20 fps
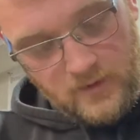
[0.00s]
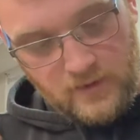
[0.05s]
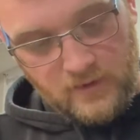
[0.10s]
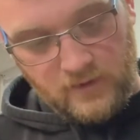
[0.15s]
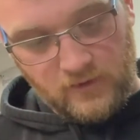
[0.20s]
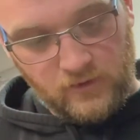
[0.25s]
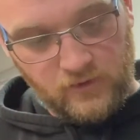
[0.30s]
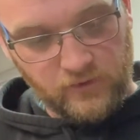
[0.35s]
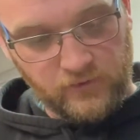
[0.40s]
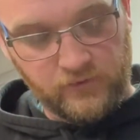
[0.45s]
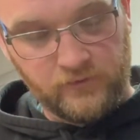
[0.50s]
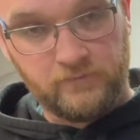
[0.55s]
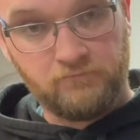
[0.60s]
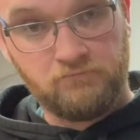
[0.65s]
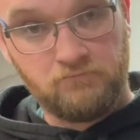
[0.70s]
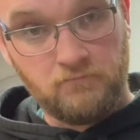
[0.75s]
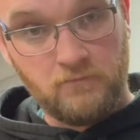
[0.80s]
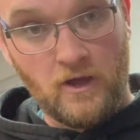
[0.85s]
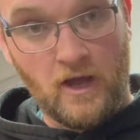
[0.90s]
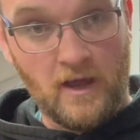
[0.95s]
because
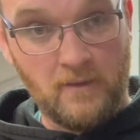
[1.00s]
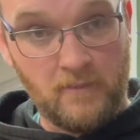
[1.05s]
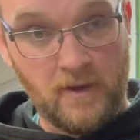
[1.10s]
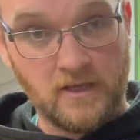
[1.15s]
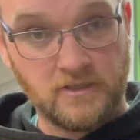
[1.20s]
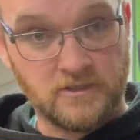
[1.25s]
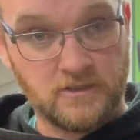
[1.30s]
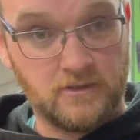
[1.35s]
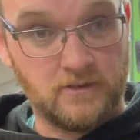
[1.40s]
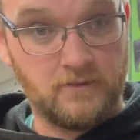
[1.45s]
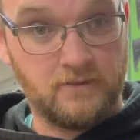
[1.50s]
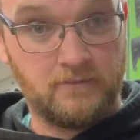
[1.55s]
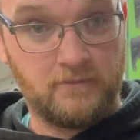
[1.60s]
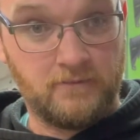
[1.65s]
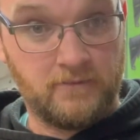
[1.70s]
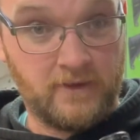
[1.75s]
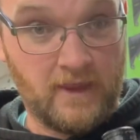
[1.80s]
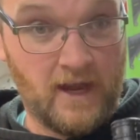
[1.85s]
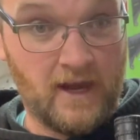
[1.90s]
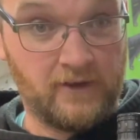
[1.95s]
I imagine
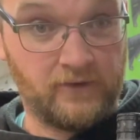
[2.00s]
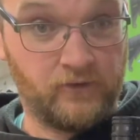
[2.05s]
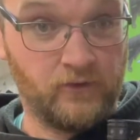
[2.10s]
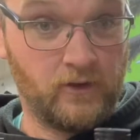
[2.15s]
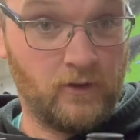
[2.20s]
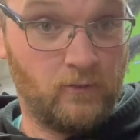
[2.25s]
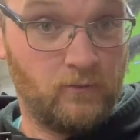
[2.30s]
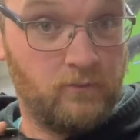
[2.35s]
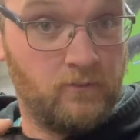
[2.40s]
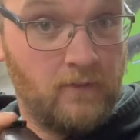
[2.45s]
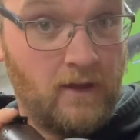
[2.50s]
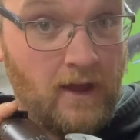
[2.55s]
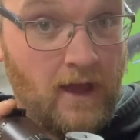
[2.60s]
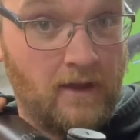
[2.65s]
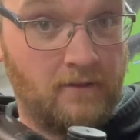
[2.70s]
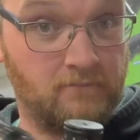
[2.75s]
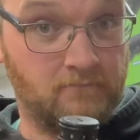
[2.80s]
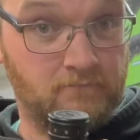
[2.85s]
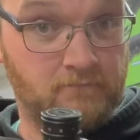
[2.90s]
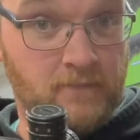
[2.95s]
they're sort of
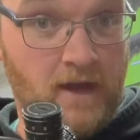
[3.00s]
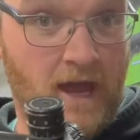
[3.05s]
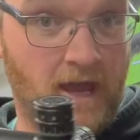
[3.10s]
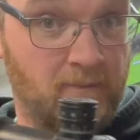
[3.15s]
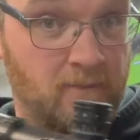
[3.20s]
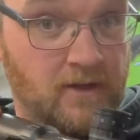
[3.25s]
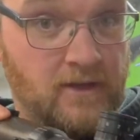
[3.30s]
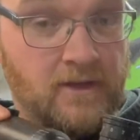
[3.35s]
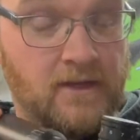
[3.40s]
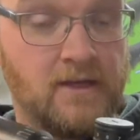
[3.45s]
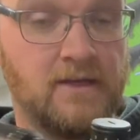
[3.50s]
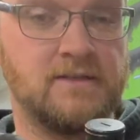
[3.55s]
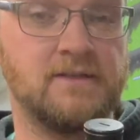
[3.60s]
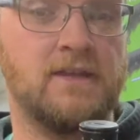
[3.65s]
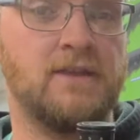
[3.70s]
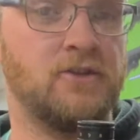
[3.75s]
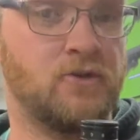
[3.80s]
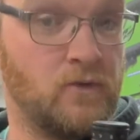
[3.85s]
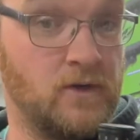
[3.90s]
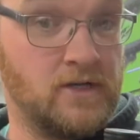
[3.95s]
aiming these at
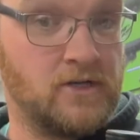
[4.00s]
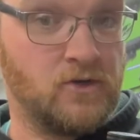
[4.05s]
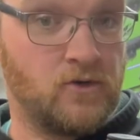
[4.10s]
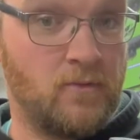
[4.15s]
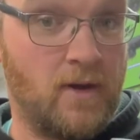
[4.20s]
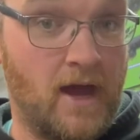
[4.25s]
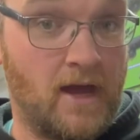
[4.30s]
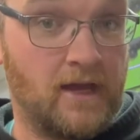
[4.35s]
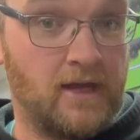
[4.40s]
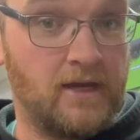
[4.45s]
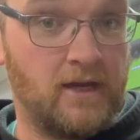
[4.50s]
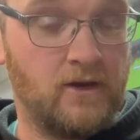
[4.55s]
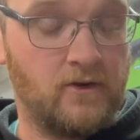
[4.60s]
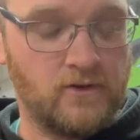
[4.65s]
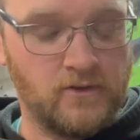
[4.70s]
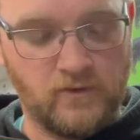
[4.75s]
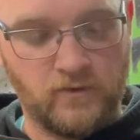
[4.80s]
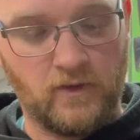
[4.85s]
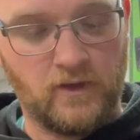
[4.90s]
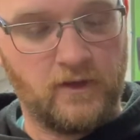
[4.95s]
the 22 market here in
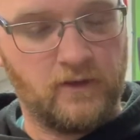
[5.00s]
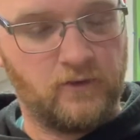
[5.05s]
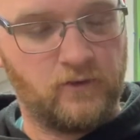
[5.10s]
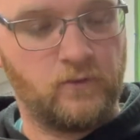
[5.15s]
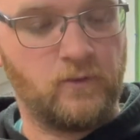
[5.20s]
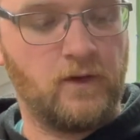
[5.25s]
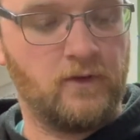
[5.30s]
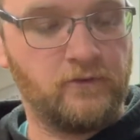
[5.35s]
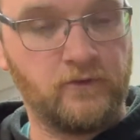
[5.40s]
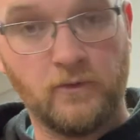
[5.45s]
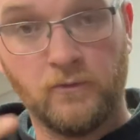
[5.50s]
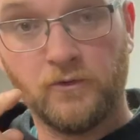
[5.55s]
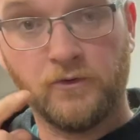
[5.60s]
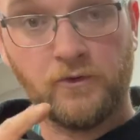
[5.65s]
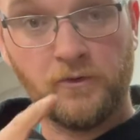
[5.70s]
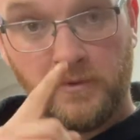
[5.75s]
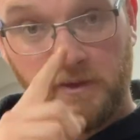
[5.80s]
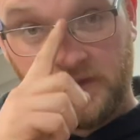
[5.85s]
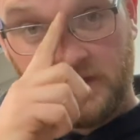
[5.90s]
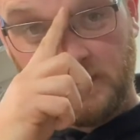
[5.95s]
New Zealand as well. So we'll do
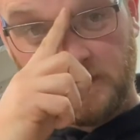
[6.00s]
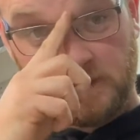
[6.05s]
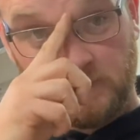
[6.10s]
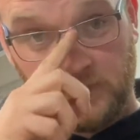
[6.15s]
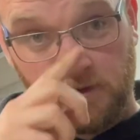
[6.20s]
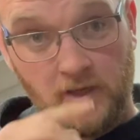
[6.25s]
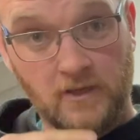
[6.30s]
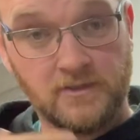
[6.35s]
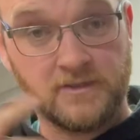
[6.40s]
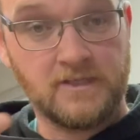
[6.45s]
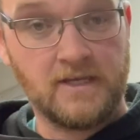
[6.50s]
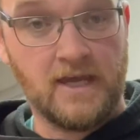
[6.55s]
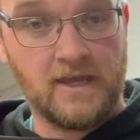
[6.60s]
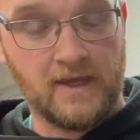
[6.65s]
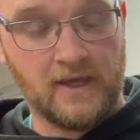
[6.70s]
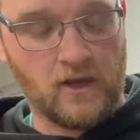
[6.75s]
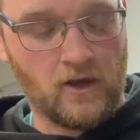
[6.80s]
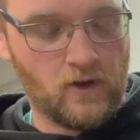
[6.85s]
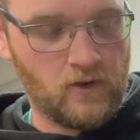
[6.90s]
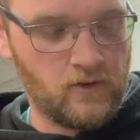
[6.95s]
a bit of testing with those, see how they
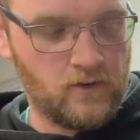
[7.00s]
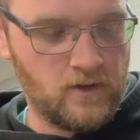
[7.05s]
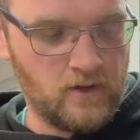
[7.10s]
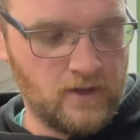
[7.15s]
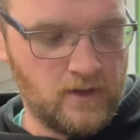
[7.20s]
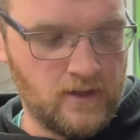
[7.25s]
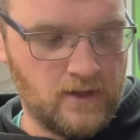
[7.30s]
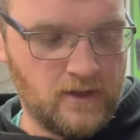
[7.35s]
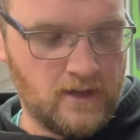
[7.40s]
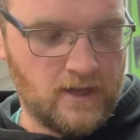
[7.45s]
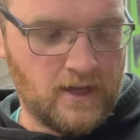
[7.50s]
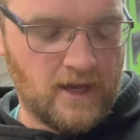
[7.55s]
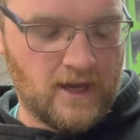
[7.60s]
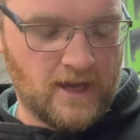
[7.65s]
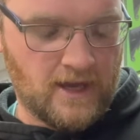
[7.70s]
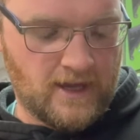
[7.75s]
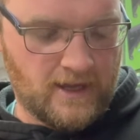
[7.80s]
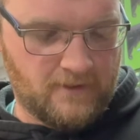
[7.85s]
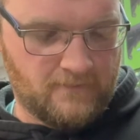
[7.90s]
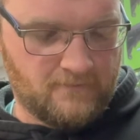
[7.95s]
go.
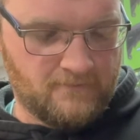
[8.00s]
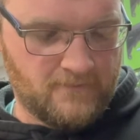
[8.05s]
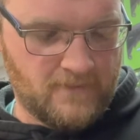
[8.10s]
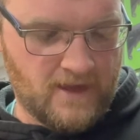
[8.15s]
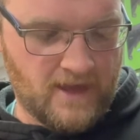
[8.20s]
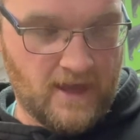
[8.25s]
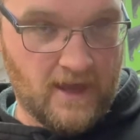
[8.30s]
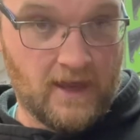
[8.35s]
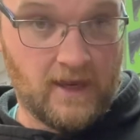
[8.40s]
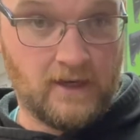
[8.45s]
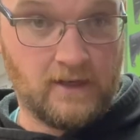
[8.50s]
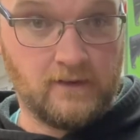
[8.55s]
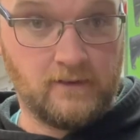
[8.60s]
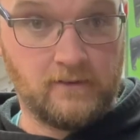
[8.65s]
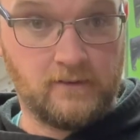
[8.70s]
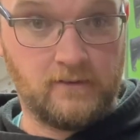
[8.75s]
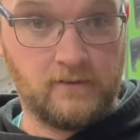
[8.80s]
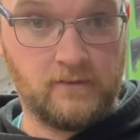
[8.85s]
And